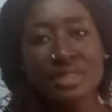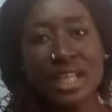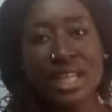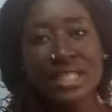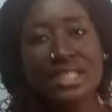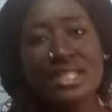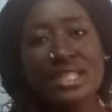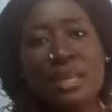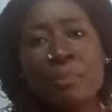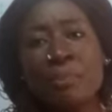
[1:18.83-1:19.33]

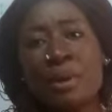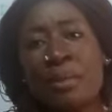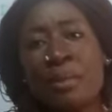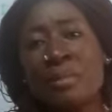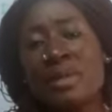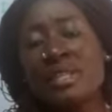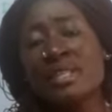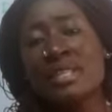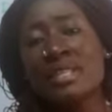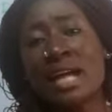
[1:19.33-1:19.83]
simply
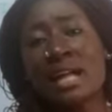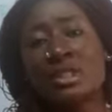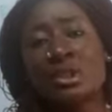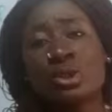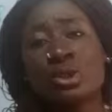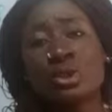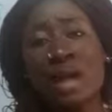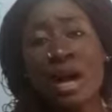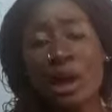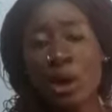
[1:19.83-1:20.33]
means that
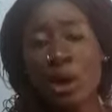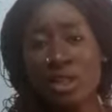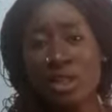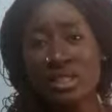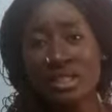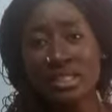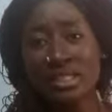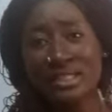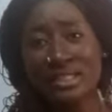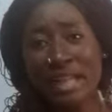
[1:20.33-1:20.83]
you are
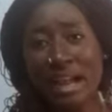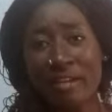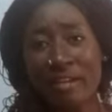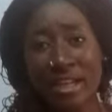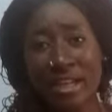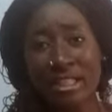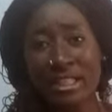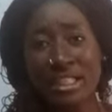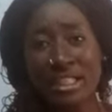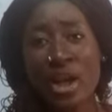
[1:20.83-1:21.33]
cutting
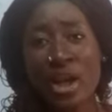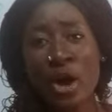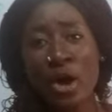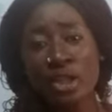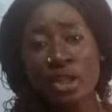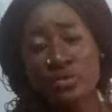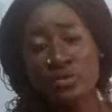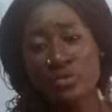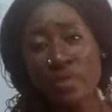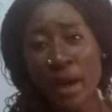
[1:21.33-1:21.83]
directly
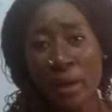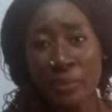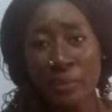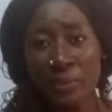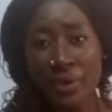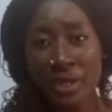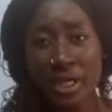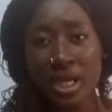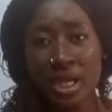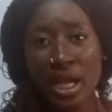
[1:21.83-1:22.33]
on
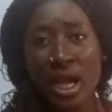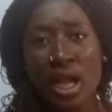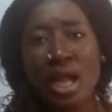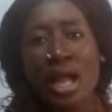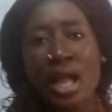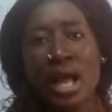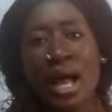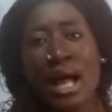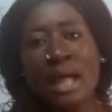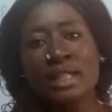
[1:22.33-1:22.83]
fabric,
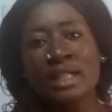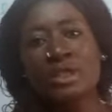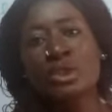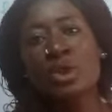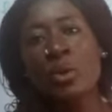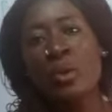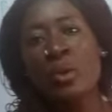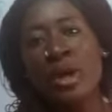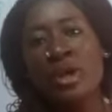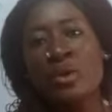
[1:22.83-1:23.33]
and so
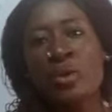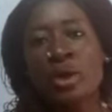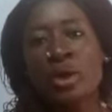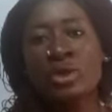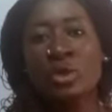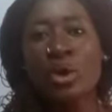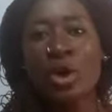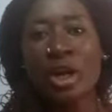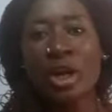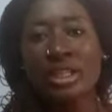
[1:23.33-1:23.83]
when you want
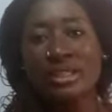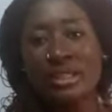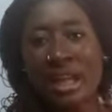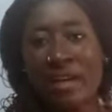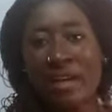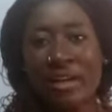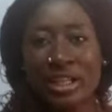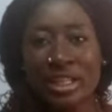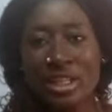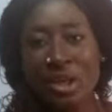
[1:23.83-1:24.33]
to cut
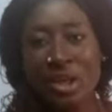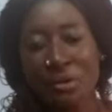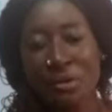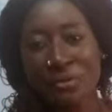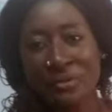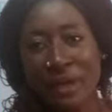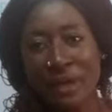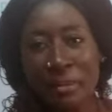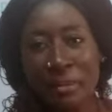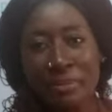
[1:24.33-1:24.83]
directly on
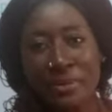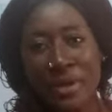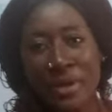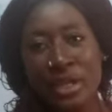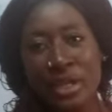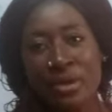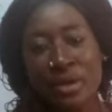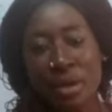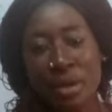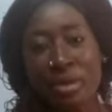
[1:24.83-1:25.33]
fabric,
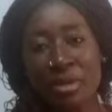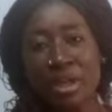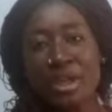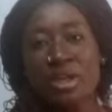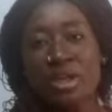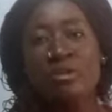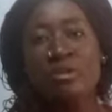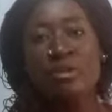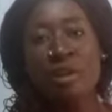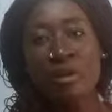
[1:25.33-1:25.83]
you are
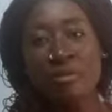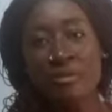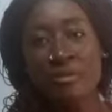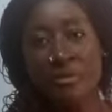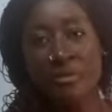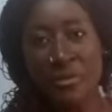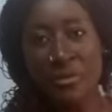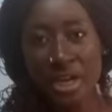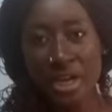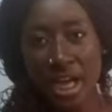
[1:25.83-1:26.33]
making use of
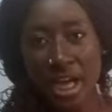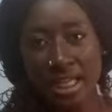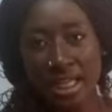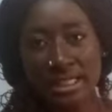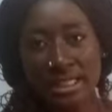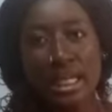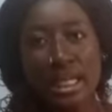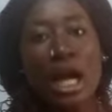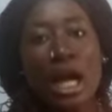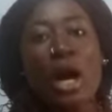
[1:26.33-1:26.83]

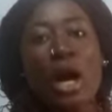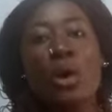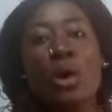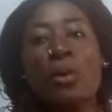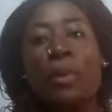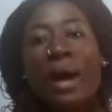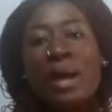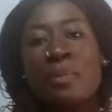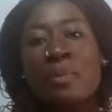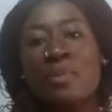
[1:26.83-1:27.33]
freehand.
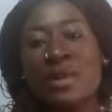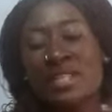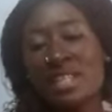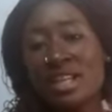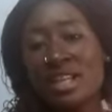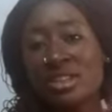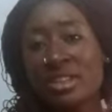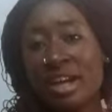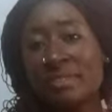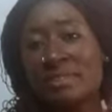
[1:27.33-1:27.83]
While
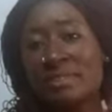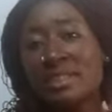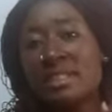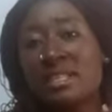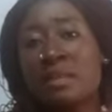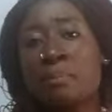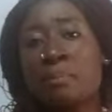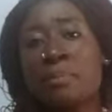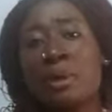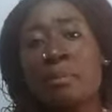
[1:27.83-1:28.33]
pattern drafting
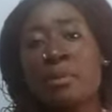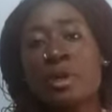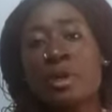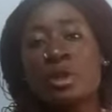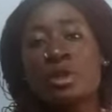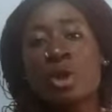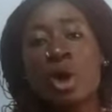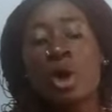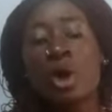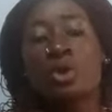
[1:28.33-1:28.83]
simply
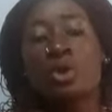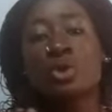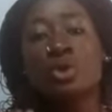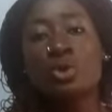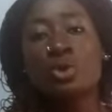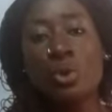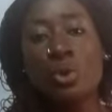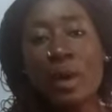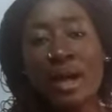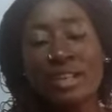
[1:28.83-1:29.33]
means
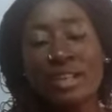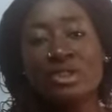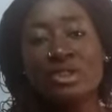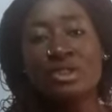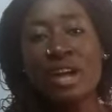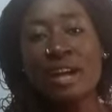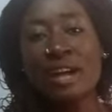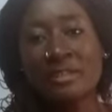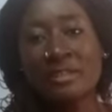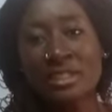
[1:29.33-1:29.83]
you are
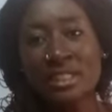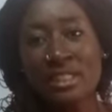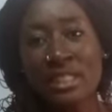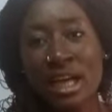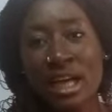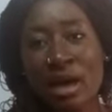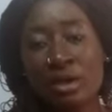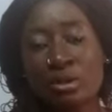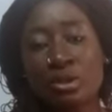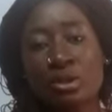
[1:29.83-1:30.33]
drafting
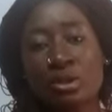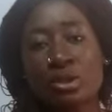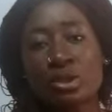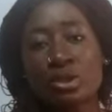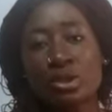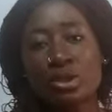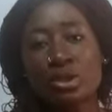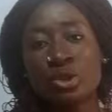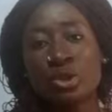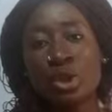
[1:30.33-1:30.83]
out
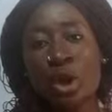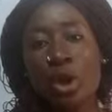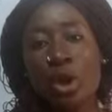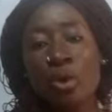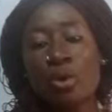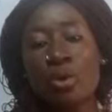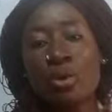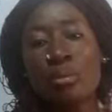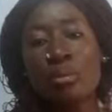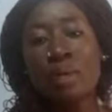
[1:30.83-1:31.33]
your
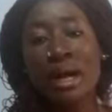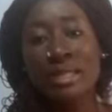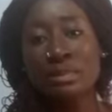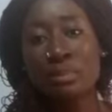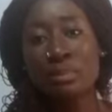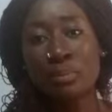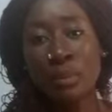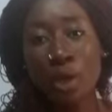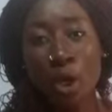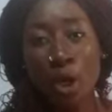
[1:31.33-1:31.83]

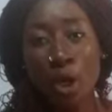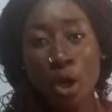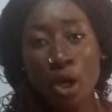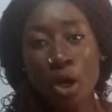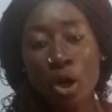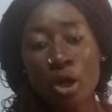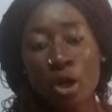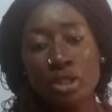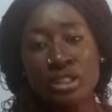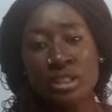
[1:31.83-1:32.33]
human block
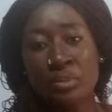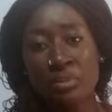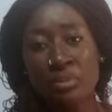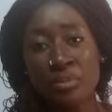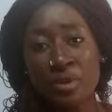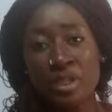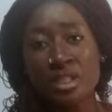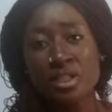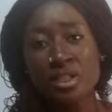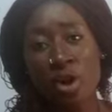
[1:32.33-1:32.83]
on a
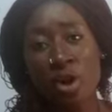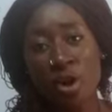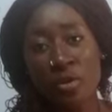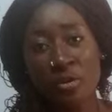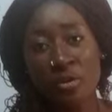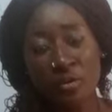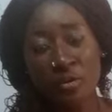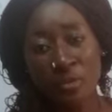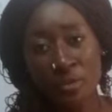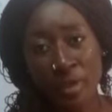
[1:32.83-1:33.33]
piece of
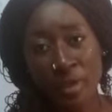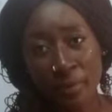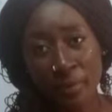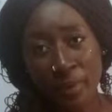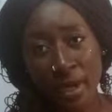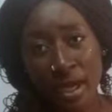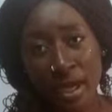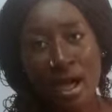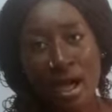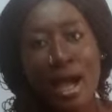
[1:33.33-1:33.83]

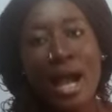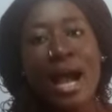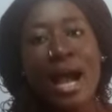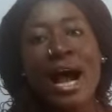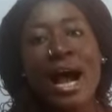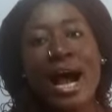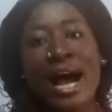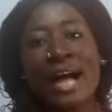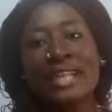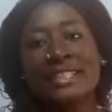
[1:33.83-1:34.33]
paper,
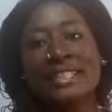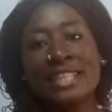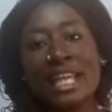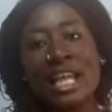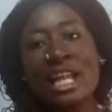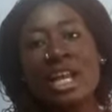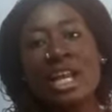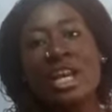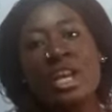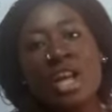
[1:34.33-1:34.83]
and
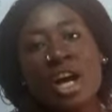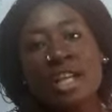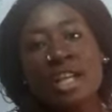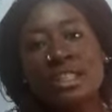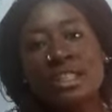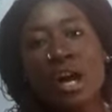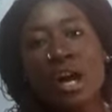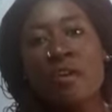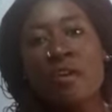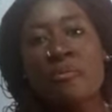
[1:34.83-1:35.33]
a
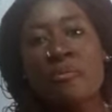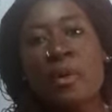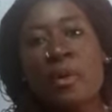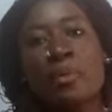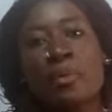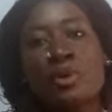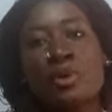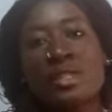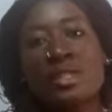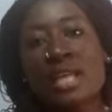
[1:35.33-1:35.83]
lot of
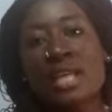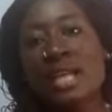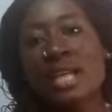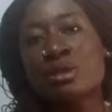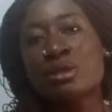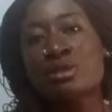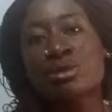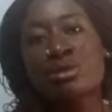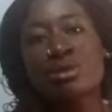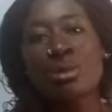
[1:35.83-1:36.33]
people
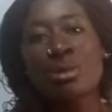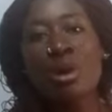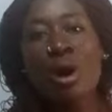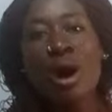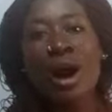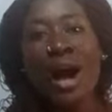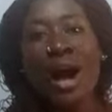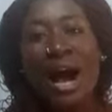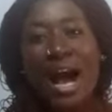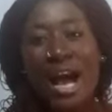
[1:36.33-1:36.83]
tend to
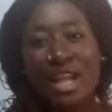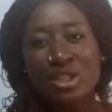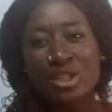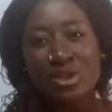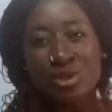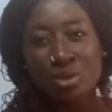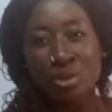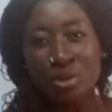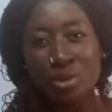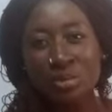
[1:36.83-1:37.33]

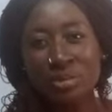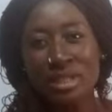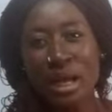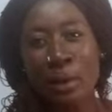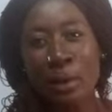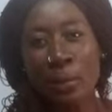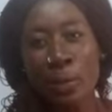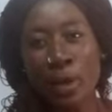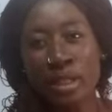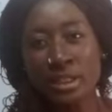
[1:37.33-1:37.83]
assume
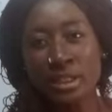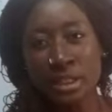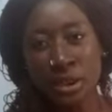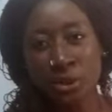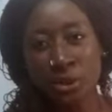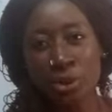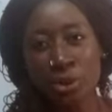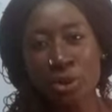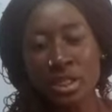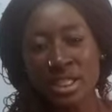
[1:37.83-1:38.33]
that what they
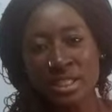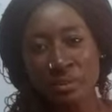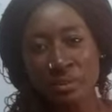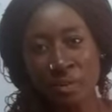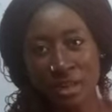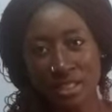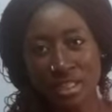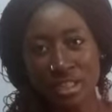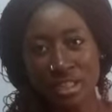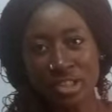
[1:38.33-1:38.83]
do is
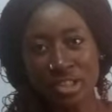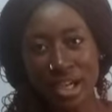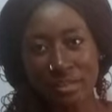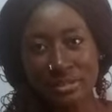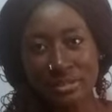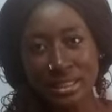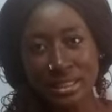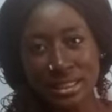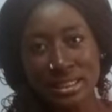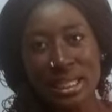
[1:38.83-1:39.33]
pattern
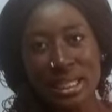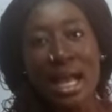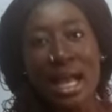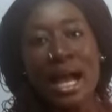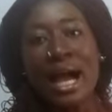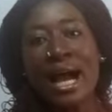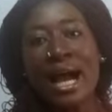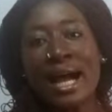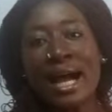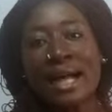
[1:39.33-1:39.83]
drafting,
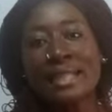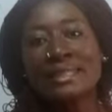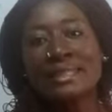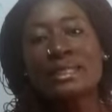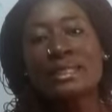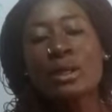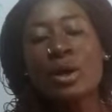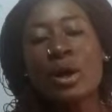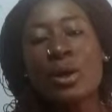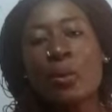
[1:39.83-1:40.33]
and
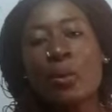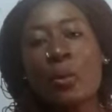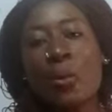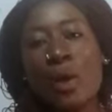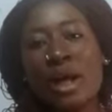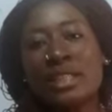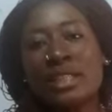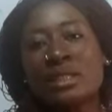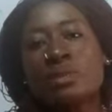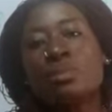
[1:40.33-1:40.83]

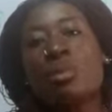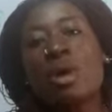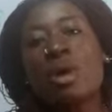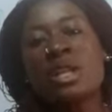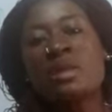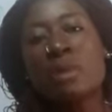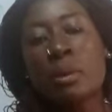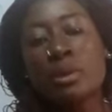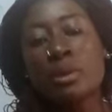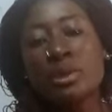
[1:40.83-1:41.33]
what
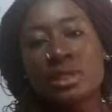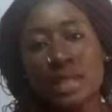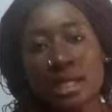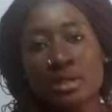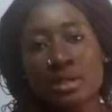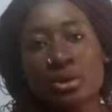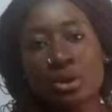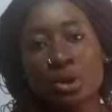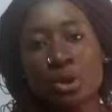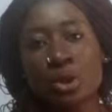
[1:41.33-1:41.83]
most people
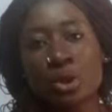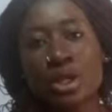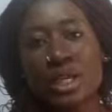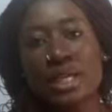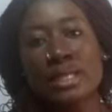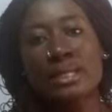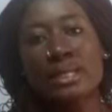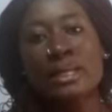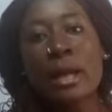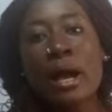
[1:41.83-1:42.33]
tend to do
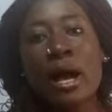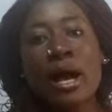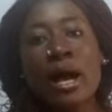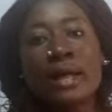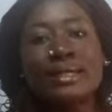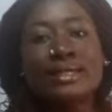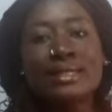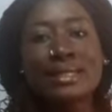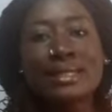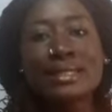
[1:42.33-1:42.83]
is
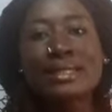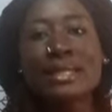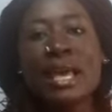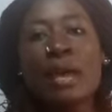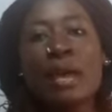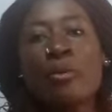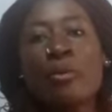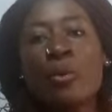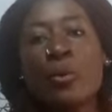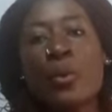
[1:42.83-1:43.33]
the
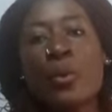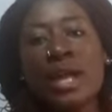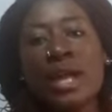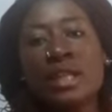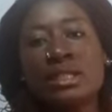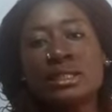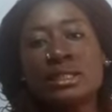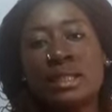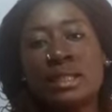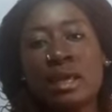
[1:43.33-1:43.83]
same way
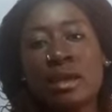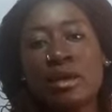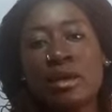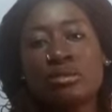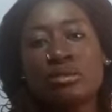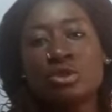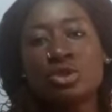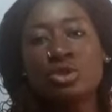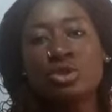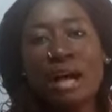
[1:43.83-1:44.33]
they
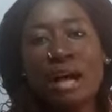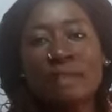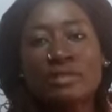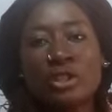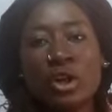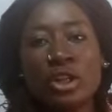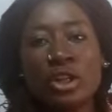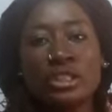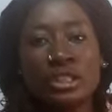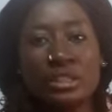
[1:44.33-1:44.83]
draft
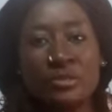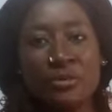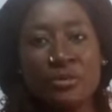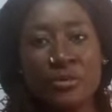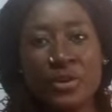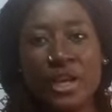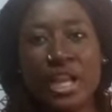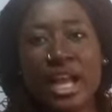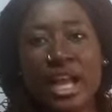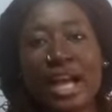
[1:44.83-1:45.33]
on a
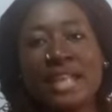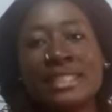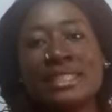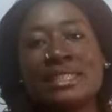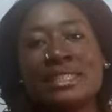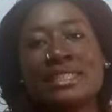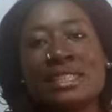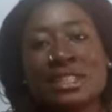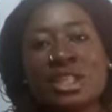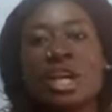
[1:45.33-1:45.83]
freehand,
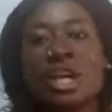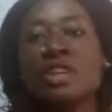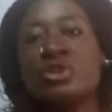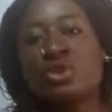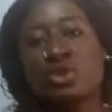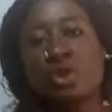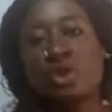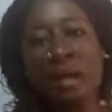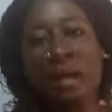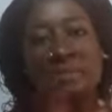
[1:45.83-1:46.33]
they
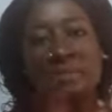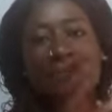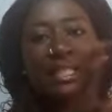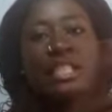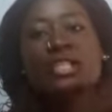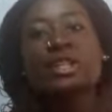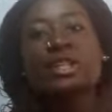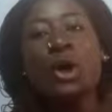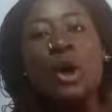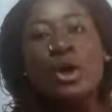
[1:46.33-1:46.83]
just draft
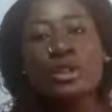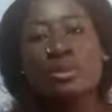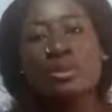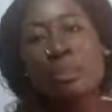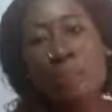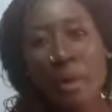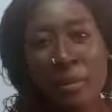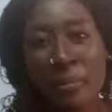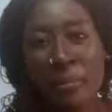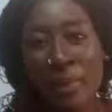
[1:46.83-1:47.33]
it on
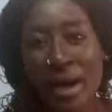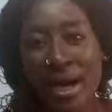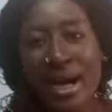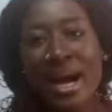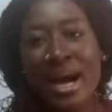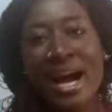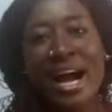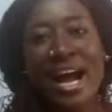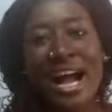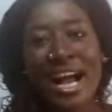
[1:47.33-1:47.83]
paper
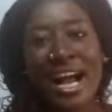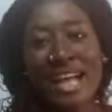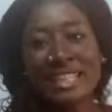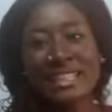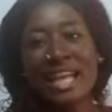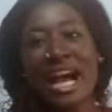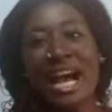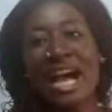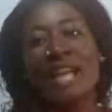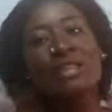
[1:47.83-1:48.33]

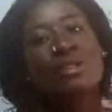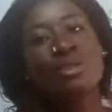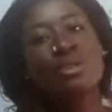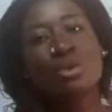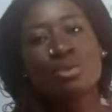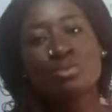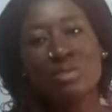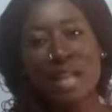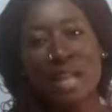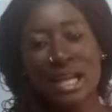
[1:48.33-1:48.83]
and
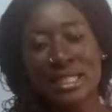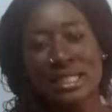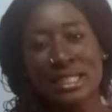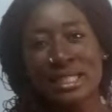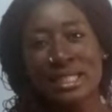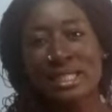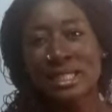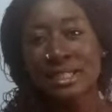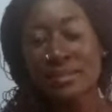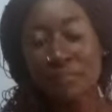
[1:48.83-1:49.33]
assume that
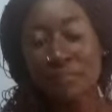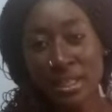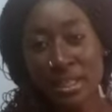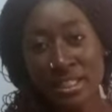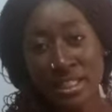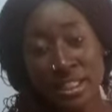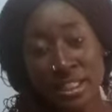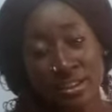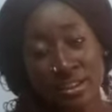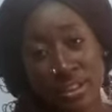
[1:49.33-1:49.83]
it is
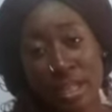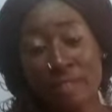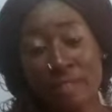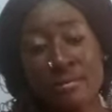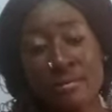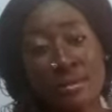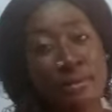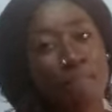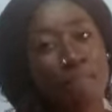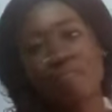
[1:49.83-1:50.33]
pattern
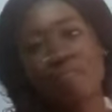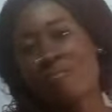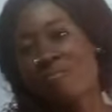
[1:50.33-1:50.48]
drafting.